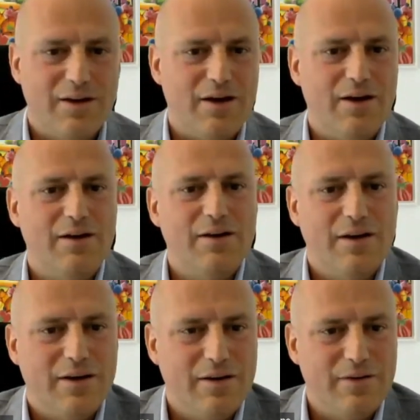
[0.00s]

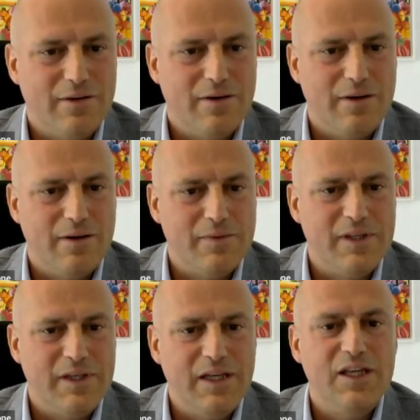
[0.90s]

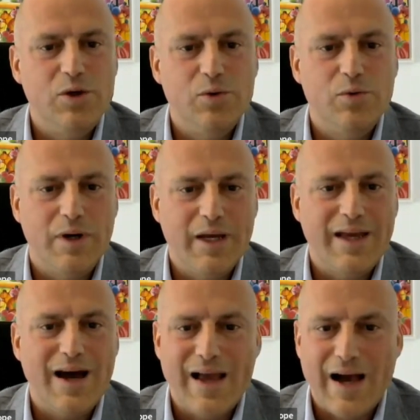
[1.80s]
the EU
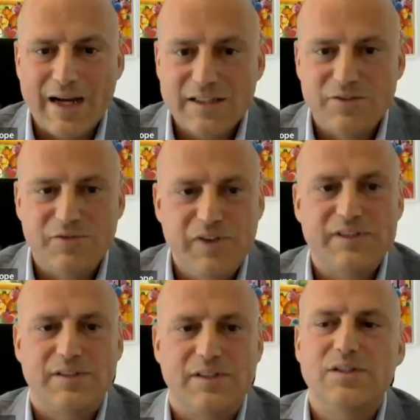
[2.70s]
AI Act
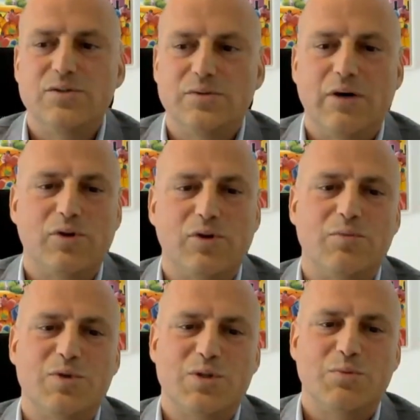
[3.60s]
fit into the
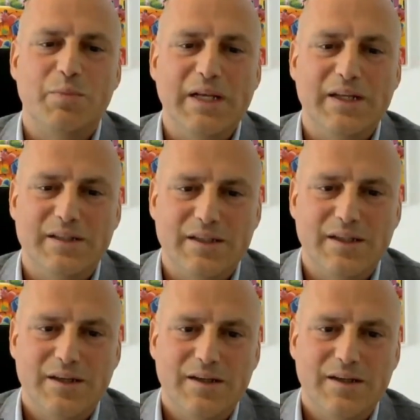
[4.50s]
autonomous mobility?